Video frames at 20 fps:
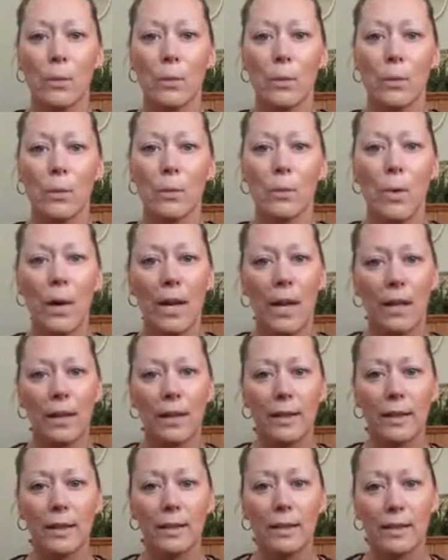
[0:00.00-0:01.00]
what I
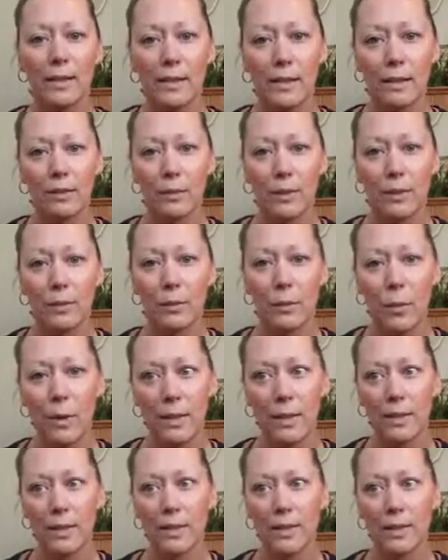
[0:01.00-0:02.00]
considered
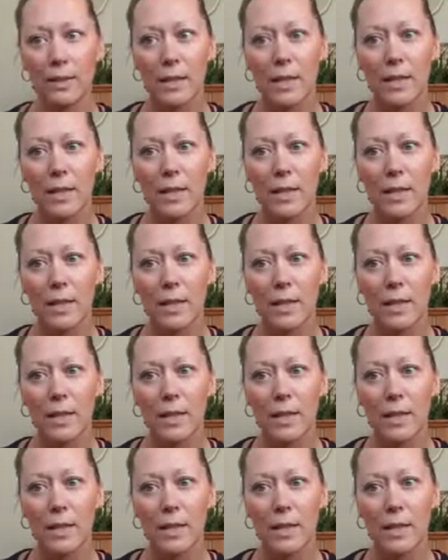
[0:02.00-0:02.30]
was